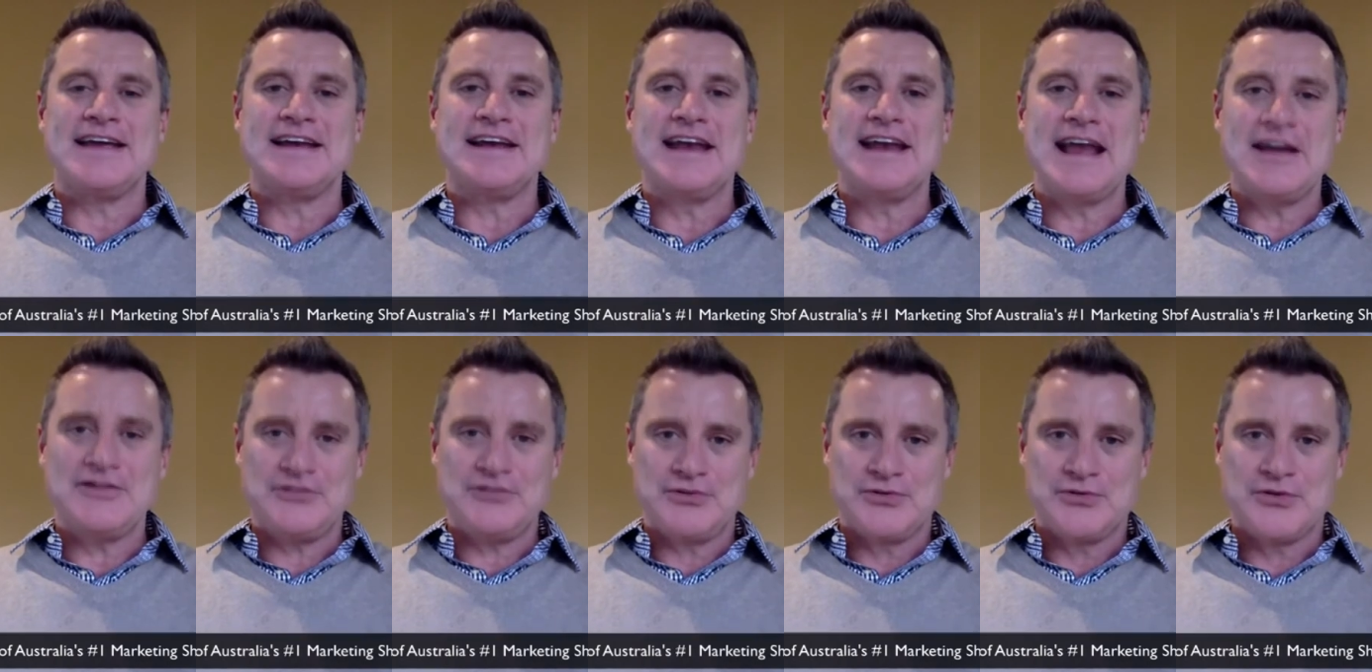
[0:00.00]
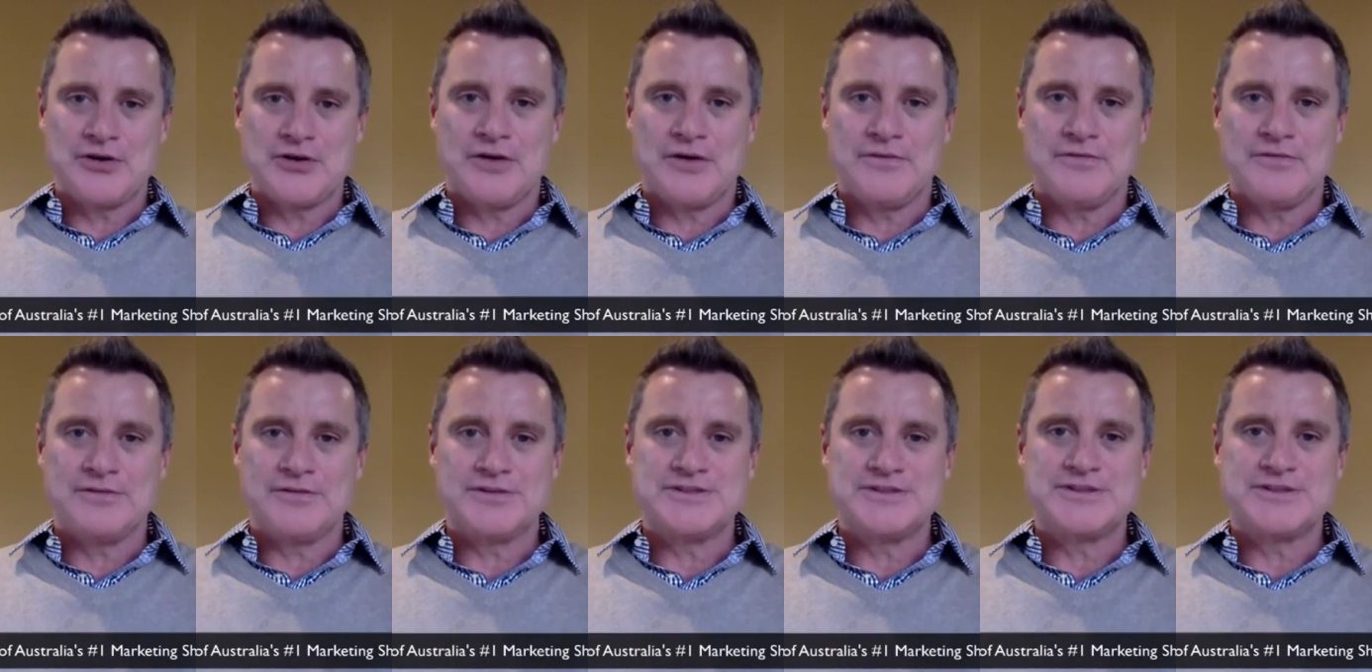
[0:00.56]
National
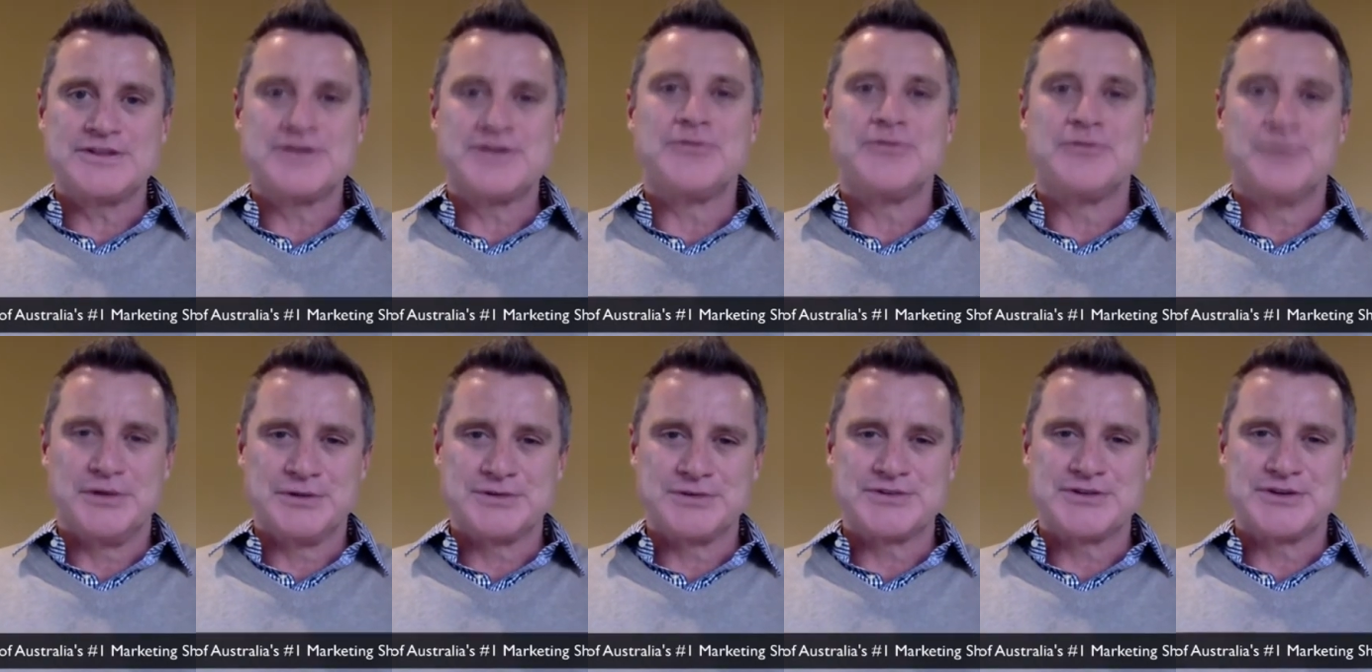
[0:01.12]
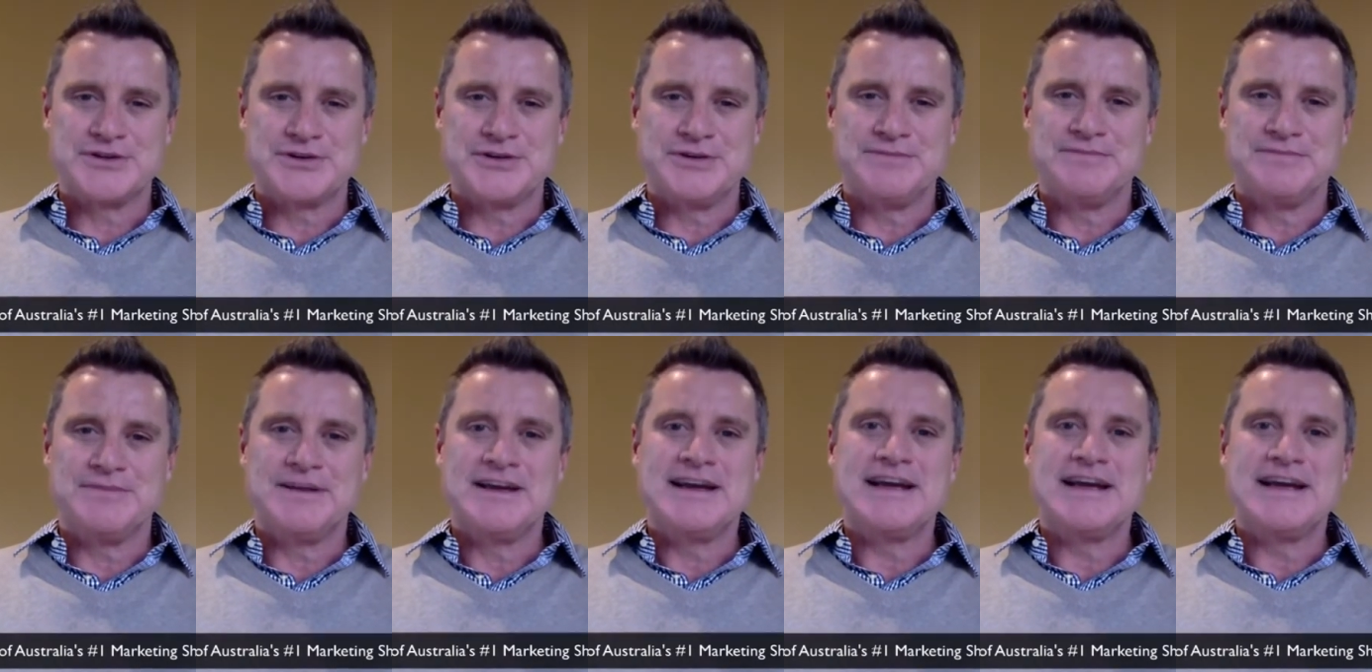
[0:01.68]
Conference real soon.